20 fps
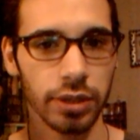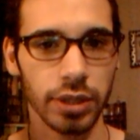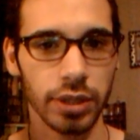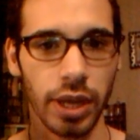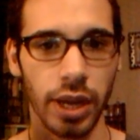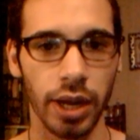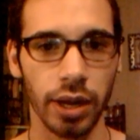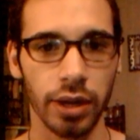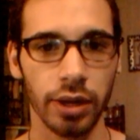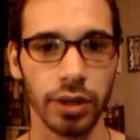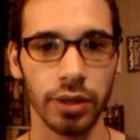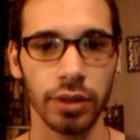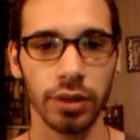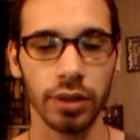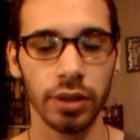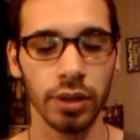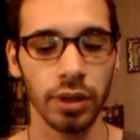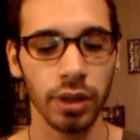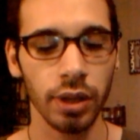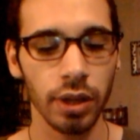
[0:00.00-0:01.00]
and hair
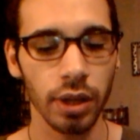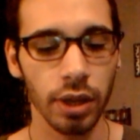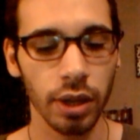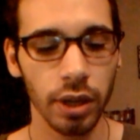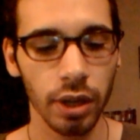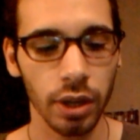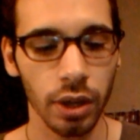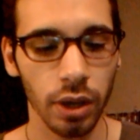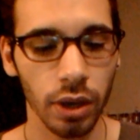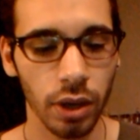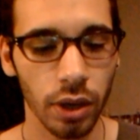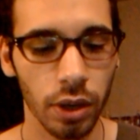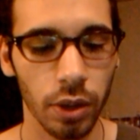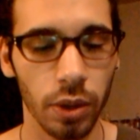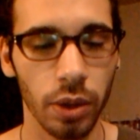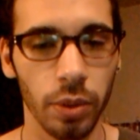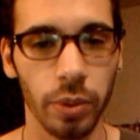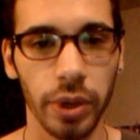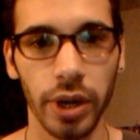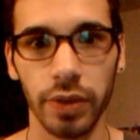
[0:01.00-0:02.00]

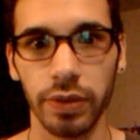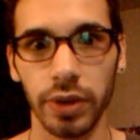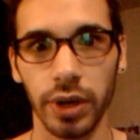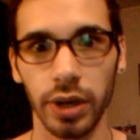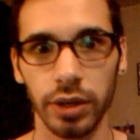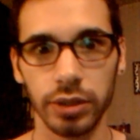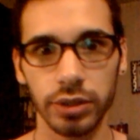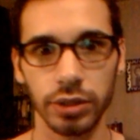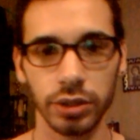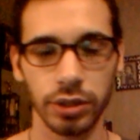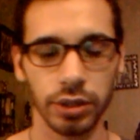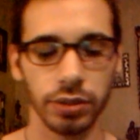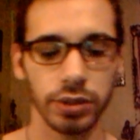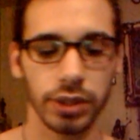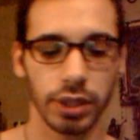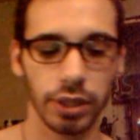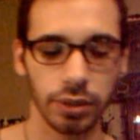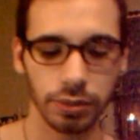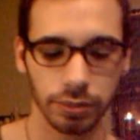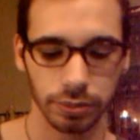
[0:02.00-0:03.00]
or whatever else you're
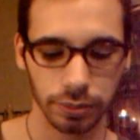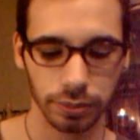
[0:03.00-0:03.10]
using.